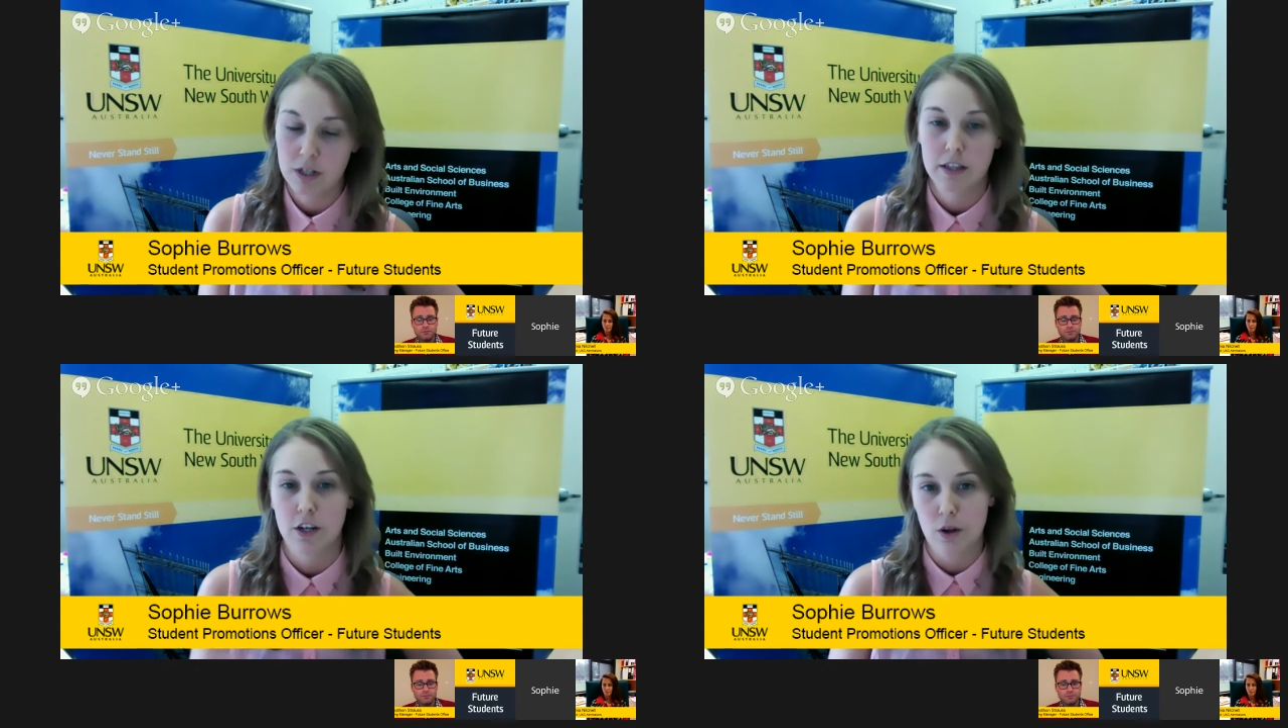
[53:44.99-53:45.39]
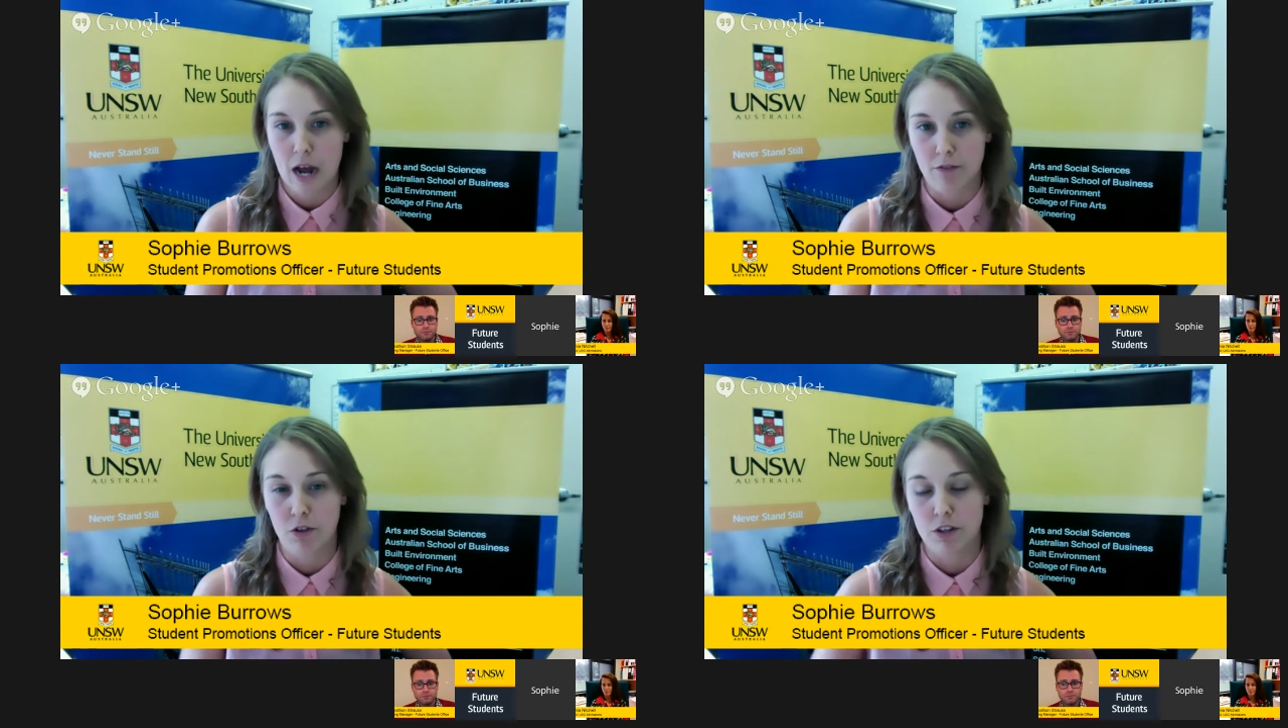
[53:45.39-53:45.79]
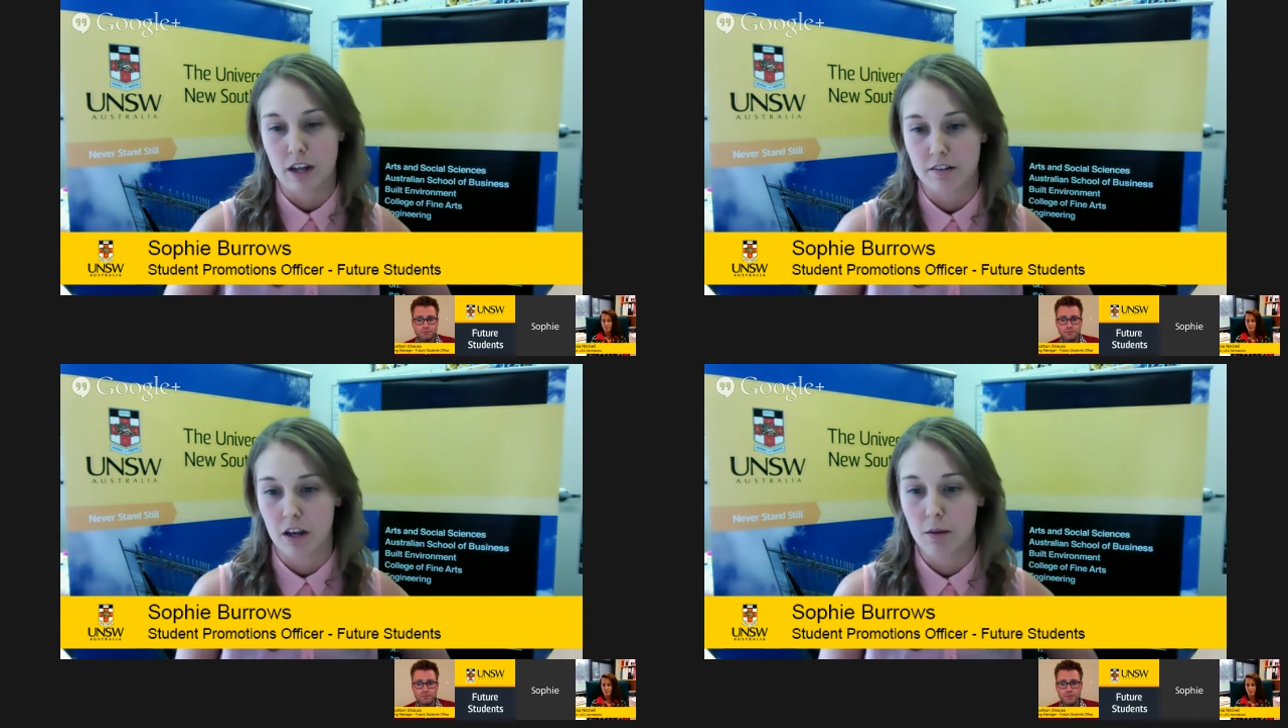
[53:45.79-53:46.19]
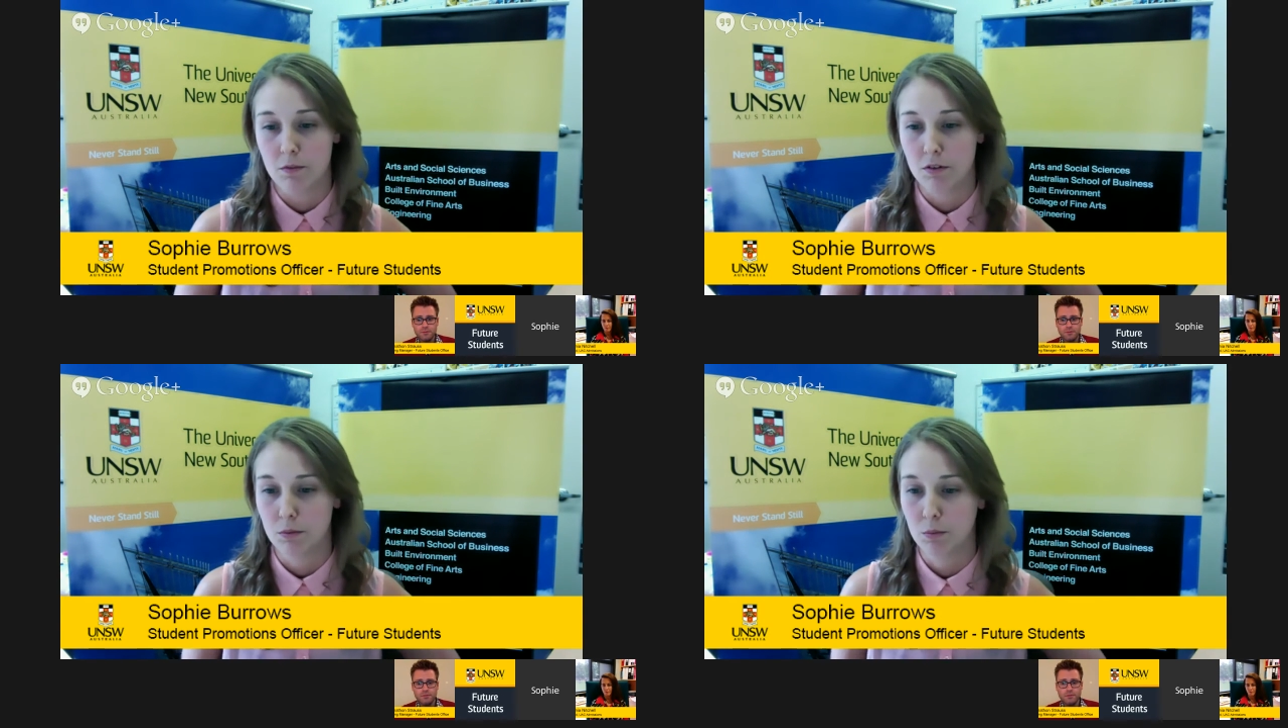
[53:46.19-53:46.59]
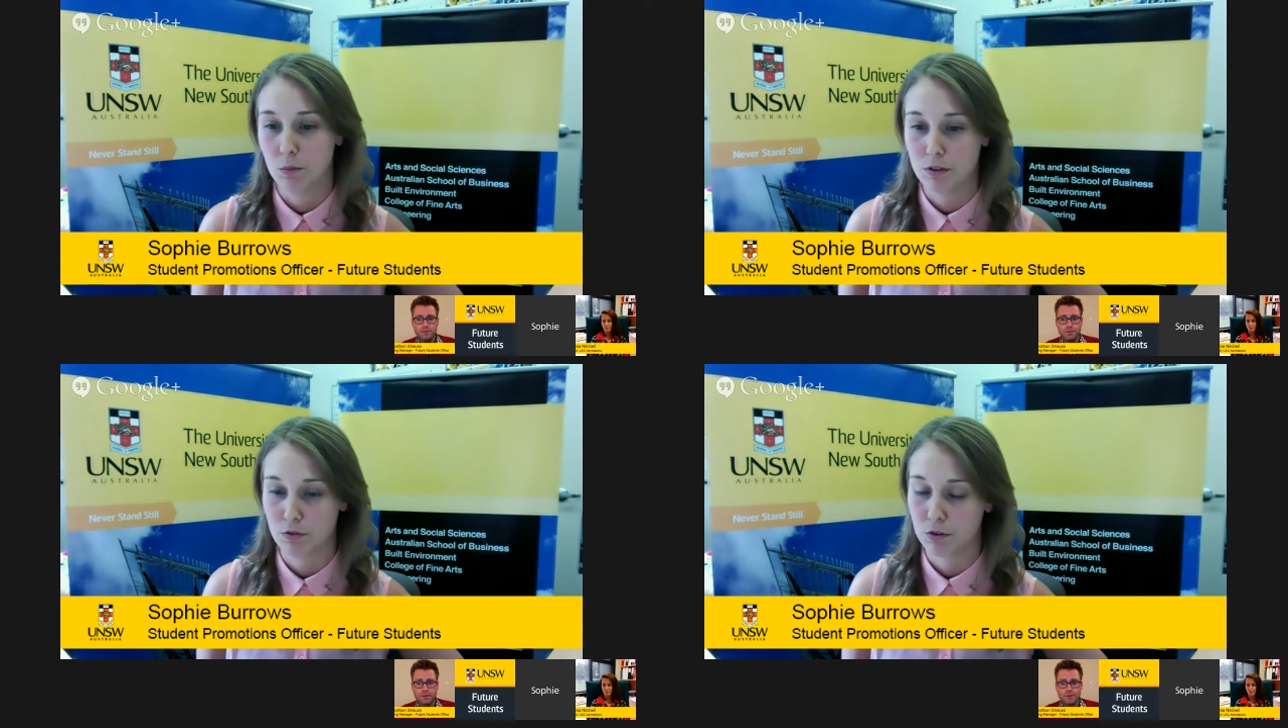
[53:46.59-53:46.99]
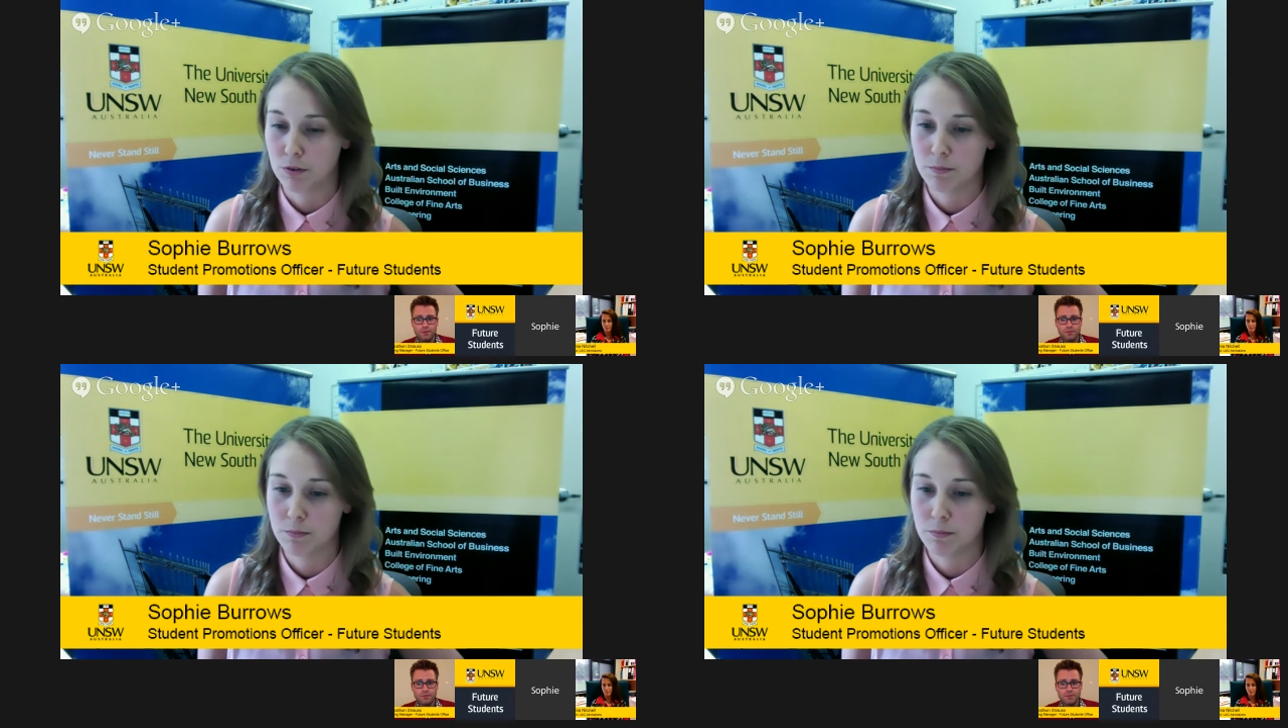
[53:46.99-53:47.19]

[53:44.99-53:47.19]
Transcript: then you have got that time to withdraw.